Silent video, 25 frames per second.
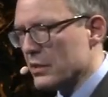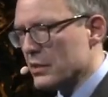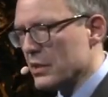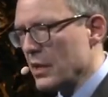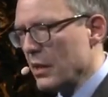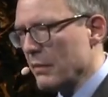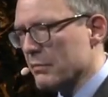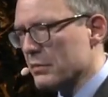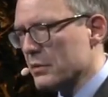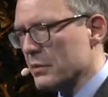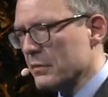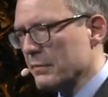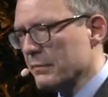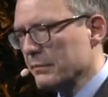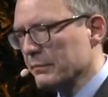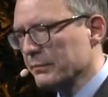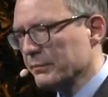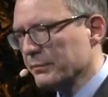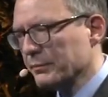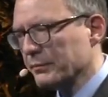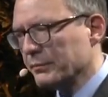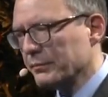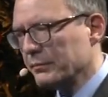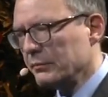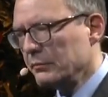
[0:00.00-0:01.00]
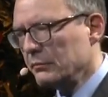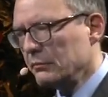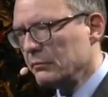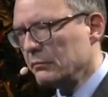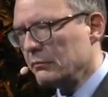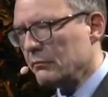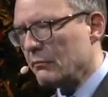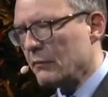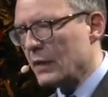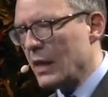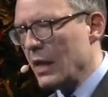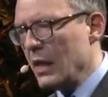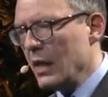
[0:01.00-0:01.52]
steps?
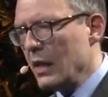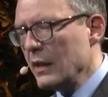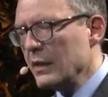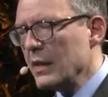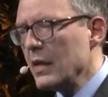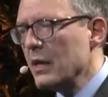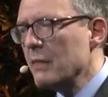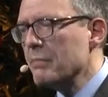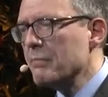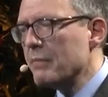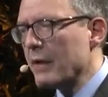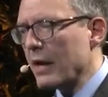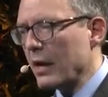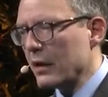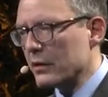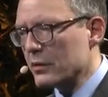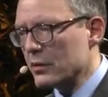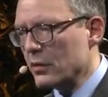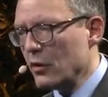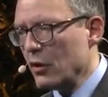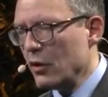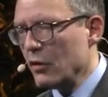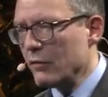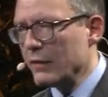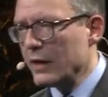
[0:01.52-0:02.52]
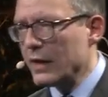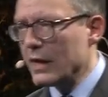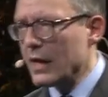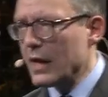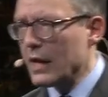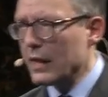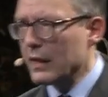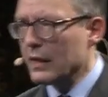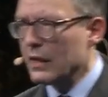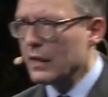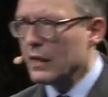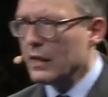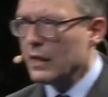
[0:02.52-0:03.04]
The impact of
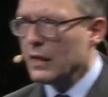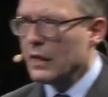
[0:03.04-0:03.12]
AI.